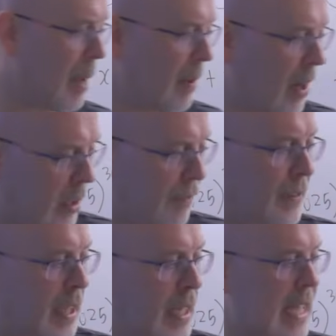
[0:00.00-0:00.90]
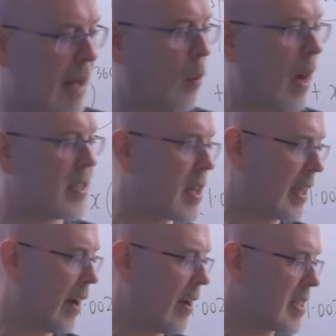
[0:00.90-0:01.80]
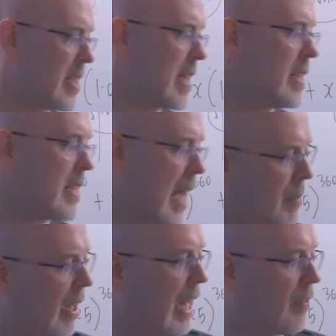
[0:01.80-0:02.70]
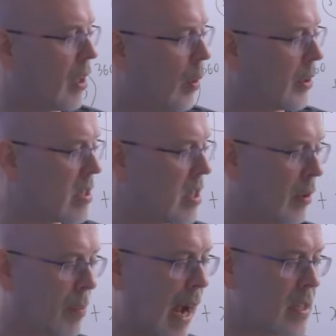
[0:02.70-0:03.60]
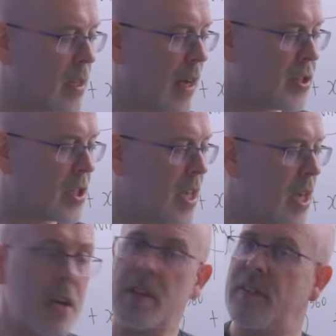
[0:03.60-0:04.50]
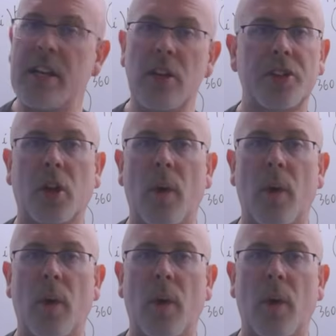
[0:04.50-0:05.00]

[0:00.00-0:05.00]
And all the exam questions are there, as I said. You can have a go at those along with the practice questions. So if you have any other